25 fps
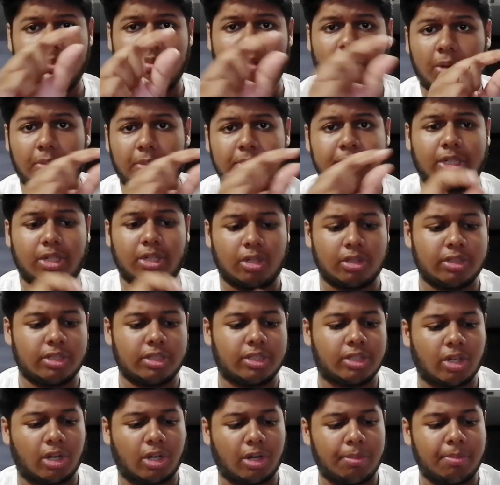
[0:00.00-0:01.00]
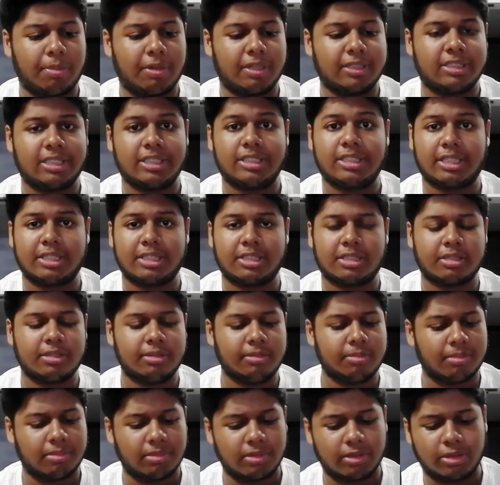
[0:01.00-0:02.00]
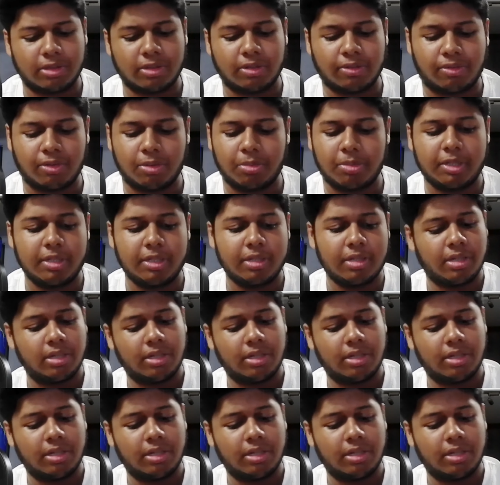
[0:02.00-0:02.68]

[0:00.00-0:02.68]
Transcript: option on the top, a suggestion, if you may.